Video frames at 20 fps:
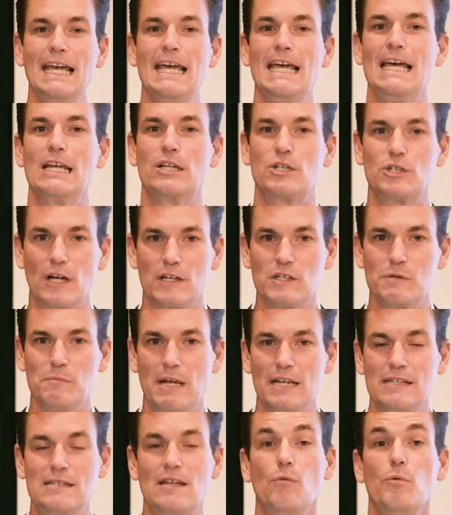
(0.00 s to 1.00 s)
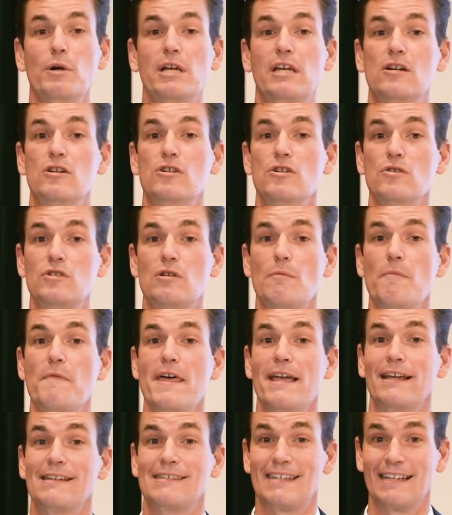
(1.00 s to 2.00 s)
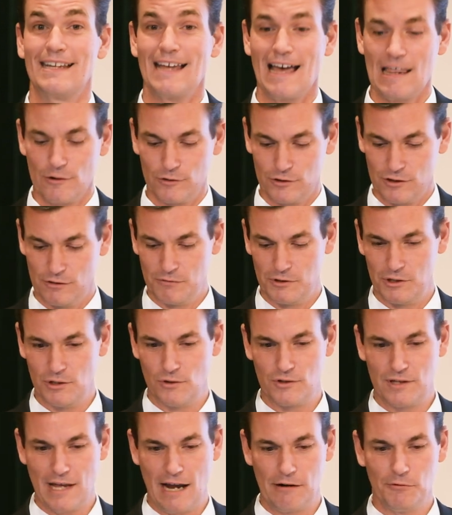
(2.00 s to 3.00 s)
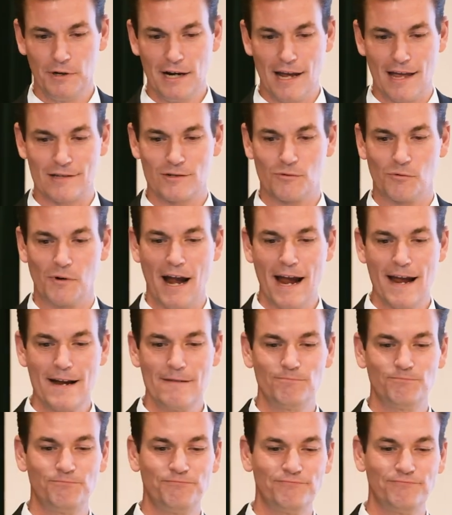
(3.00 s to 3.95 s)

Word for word: It just means that we can do some things together to reduce that risk, right?